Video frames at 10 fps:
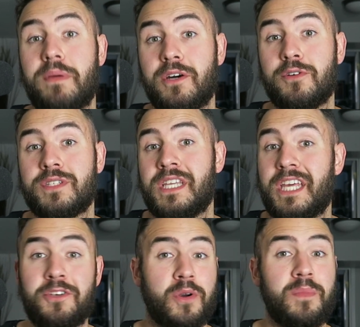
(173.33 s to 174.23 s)
build an
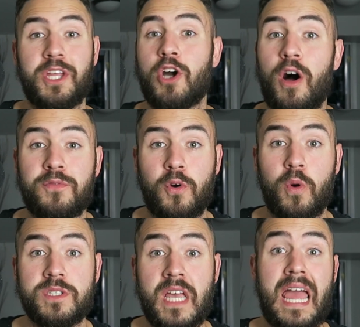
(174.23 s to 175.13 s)
indoor mini golf
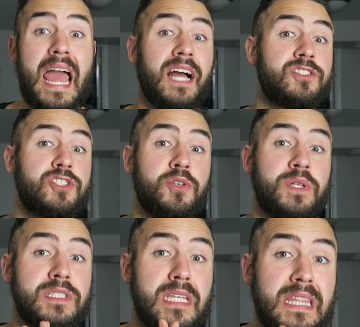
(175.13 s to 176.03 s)
course, and
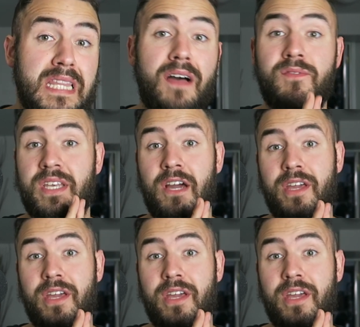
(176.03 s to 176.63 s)
students loved it.